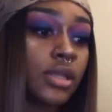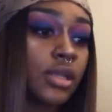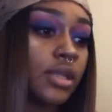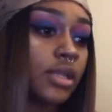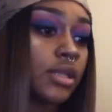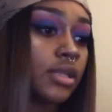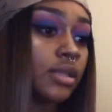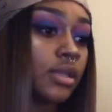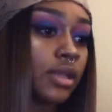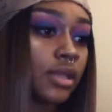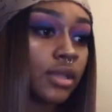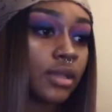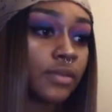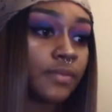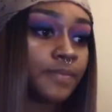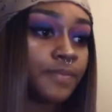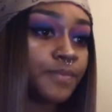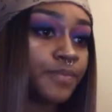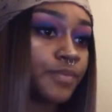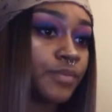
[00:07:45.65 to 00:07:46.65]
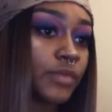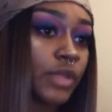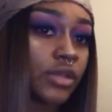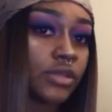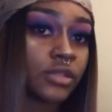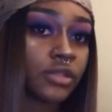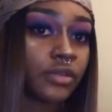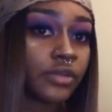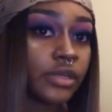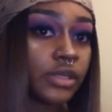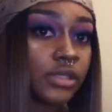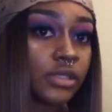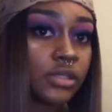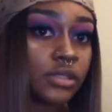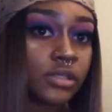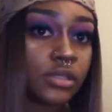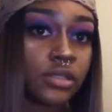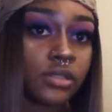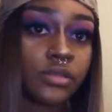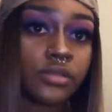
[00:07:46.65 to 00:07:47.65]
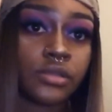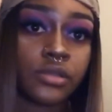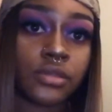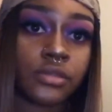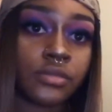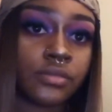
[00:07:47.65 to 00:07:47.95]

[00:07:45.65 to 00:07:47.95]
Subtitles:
and that I was crazy, you know,